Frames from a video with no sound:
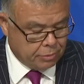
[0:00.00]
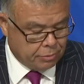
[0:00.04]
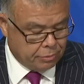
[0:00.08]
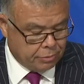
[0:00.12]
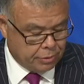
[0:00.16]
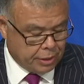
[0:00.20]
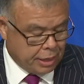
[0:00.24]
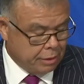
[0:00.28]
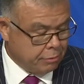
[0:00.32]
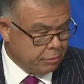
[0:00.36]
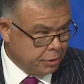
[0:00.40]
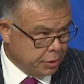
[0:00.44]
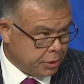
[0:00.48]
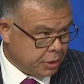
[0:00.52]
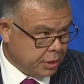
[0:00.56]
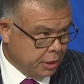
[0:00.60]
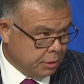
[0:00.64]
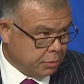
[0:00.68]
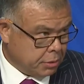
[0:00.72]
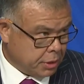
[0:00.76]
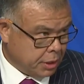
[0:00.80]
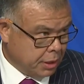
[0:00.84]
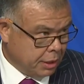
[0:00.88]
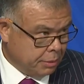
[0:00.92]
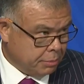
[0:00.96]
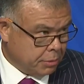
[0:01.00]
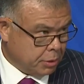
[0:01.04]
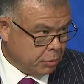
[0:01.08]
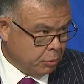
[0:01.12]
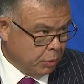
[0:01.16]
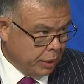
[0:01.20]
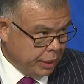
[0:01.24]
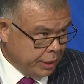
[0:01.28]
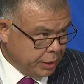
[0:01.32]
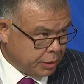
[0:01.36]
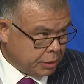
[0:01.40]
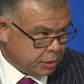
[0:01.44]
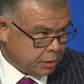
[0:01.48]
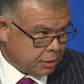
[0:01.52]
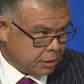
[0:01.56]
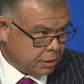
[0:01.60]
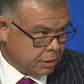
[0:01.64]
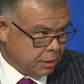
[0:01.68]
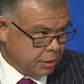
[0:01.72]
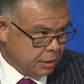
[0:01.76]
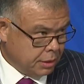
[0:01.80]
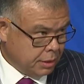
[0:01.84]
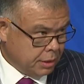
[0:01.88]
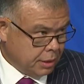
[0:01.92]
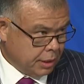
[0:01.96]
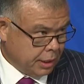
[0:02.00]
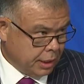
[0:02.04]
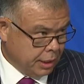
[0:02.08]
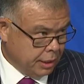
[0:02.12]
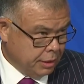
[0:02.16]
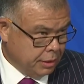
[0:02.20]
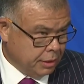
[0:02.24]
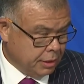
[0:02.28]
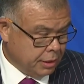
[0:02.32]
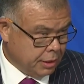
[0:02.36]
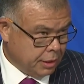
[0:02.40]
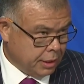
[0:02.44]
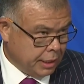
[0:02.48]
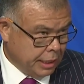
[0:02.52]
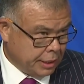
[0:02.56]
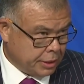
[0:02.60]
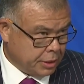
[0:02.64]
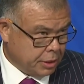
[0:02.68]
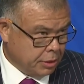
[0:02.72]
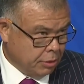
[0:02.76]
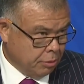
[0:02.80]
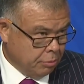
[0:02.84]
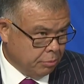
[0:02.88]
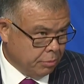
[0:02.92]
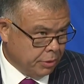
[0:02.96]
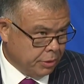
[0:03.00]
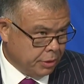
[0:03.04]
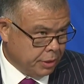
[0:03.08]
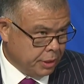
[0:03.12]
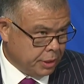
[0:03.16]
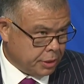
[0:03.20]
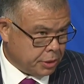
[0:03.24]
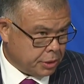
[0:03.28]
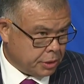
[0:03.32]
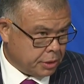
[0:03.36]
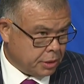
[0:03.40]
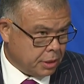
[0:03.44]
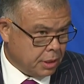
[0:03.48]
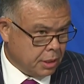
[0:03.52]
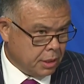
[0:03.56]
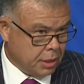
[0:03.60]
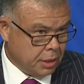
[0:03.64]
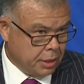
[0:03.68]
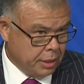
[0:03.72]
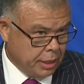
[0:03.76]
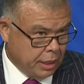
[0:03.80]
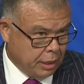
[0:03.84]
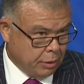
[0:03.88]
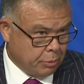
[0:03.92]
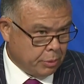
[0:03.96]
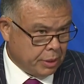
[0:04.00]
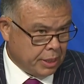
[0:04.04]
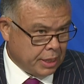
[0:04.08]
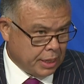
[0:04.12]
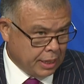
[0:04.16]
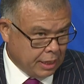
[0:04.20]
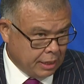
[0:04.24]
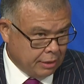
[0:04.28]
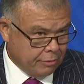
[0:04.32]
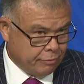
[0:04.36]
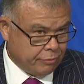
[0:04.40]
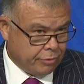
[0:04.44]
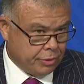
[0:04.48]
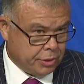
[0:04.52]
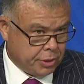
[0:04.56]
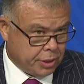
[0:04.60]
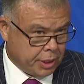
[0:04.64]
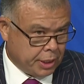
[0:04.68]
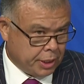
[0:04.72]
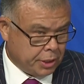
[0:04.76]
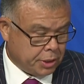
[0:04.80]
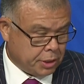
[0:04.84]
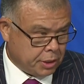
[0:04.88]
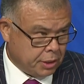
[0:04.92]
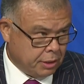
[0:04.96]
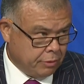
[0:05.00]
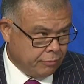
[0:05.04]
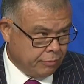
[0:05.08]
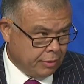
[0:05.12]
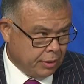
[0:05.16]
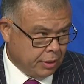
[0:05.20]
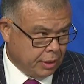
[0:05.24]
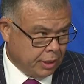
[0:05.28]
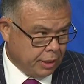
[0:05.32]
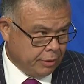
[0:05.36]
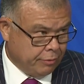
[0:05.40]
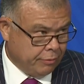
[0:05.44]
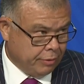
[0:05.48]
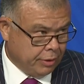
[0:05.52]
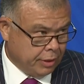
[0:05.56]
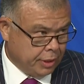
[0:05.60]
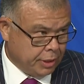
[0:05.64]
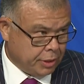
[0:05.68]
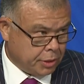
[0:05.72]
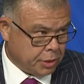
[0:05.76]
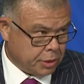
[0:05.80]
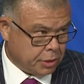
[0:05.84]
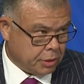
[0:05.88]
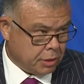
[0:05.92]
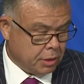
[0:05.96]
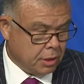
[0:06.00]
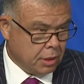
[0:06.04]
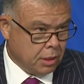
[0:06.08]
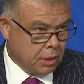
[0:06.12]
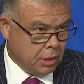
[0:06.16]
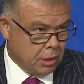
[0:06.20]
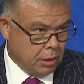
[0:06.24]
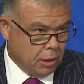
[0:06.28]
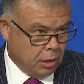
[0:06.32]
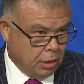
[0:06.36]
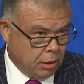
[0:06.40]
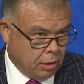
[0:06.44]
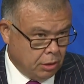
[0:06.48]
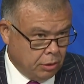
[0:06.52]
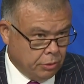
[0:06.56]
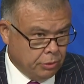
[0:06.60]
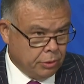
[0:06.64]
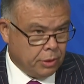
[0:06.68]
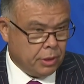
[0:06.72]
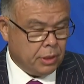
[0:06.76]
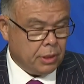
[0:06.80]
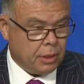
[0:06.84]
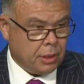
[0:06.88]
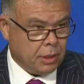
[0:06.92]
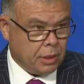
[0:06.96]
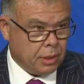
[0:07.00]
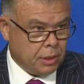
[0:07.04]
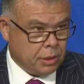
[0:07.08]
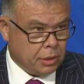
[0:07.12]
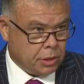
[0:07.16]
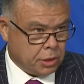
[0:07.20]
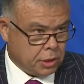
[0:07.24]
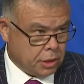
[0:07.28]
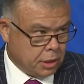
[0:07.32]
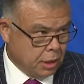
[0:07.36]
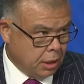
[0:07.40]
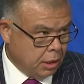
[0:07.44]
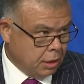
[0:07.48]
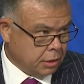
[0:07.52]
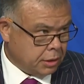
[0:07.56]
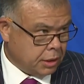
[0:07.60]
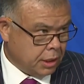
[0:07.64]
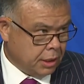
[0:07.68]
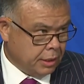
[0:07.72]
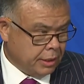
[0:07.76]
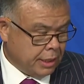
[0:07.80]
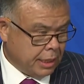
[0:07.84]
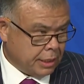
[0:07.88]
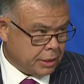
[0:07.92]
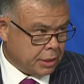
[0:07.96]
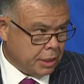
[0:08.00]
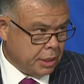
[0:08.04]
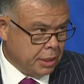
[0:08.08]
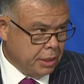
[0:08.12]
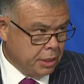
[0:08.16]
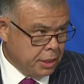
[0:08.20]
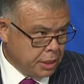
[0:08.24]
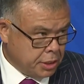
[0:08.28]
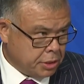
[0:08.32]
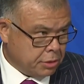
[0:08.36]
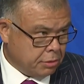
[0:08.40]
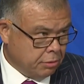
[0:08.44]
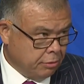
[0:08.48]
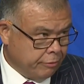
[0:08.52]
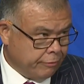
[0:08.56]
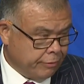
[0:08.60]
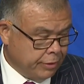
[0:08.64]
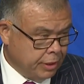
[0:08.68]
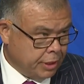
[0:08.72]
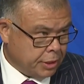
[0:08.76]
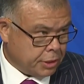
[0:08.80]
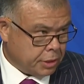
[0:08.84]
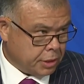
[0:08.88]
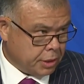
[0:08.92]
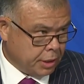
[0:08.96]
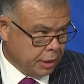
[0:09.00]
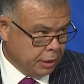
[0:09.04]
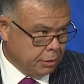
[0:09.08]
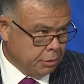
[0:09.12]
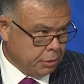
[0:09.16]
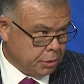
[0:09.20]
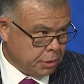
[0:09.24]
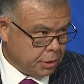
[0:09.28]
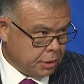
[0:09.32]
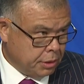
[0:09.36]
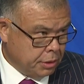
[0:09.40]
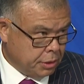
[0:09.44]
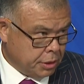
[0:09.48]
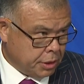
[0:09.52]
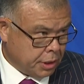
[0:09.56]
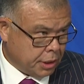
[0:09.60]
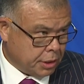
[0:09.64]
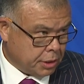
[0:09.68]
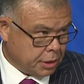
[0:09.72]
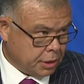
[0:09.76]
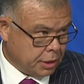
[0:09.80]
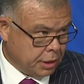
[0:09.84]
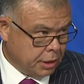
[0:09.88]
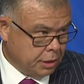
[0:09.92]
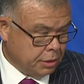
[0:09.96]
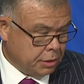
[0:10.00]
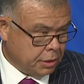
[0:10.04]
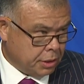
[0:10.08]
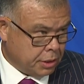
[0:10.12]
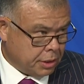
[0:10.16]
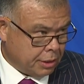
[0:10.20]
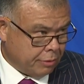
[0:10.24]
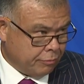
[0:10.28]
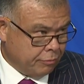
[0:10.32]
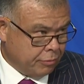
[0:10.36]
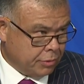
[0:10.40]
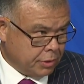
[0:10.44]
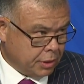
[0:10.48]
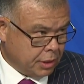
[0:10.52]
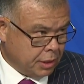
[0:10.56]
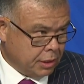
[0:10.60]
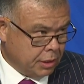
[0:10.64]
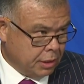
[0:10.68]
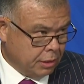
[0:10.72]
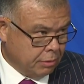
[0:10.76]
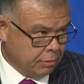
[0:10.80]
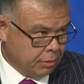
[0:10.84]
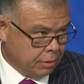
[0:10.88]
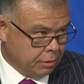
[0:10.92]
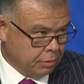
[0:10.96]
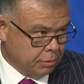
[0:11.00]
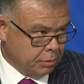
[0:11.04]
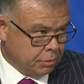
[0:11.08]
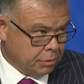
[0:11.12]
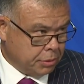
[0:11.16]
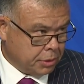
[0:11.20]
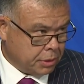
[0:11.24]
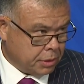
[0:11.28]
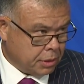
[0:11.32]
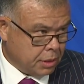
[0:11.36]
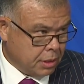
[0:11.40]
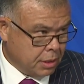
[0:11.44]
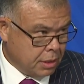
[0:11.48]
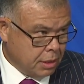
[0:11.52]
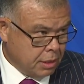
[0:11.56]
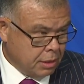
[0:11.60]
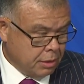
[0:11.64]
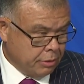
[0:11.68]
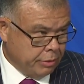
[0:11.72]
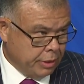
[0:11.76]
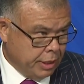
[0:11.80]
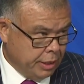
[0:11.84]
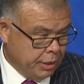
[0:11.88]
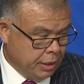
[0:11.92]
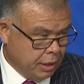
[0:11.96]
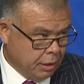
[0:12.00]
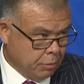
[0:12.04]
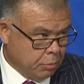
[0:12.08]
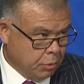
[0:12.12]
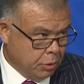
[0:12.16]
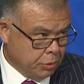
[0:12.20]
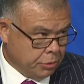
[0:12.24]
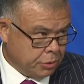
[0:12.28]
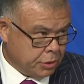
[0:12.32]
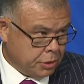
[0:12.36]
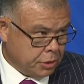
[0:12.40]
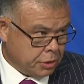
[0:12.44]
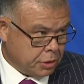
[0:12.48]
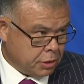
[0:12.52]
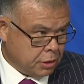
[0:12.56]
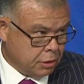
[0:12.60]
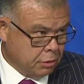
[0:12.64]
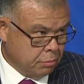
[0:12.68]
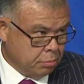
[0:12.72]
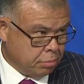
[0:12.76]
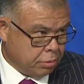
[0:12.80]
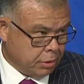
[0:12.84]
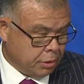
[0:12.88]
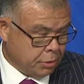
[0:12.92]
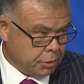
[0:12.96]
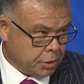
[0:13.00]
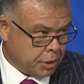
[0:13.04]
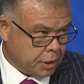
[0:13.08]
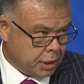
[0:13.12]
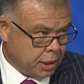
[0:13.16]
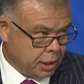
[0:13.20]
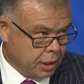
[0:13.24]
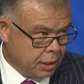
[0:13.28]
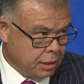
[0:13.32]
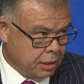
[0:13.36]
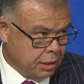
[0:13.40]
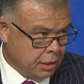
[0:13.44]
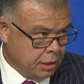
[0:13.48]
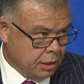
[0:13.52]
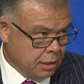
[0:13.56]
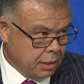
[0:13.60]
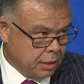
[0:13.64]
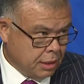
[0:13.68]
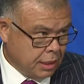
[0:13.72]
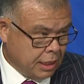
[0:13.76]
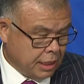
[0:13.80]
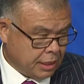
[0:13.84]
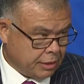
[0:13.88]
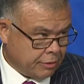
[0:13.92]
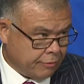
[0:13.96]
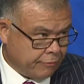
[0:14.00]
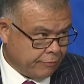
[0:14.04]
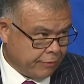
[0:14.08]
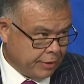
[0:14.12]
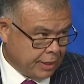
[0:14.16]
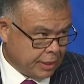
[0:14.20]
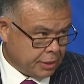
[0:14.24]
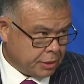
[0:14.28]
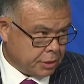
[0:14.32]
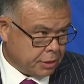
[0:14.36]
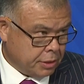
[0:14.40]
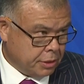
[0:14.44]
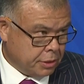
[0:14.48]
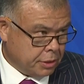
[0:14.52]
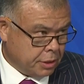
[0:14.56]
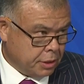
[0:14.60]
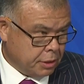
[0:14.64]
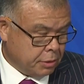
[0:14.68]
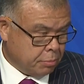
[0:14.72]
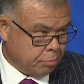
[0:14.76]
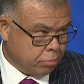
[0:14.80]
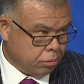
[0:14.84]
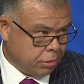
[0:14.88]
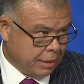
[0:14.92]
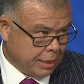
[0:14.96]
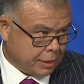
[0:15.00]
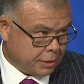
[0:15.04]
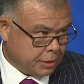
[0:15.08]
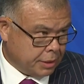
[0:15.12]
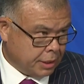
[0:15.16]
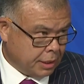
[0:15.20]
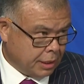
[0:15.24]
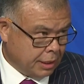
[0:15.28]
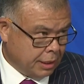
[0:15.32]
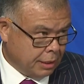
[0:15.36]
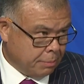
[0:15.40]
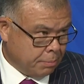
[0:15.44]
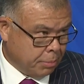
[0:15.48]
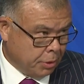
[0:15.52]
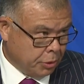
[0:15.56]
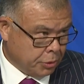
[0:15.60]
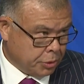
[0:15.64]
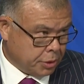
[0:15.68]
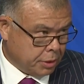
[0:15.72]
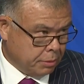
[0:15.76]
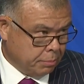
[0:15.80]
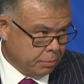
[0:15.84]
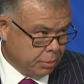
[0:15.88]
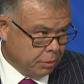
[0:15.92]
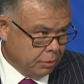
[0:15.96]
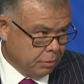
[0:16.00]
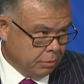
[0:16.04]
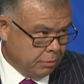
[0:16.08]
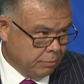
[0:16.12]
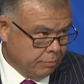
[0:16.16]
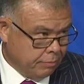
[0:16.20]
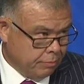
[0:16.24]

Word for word: There is no time to waste in getting on with this. Now we have the J C V I advice on starting that initial first dose in sixteen to seventeen-year-olds. Then I want us to proceed as fast as is practically possible.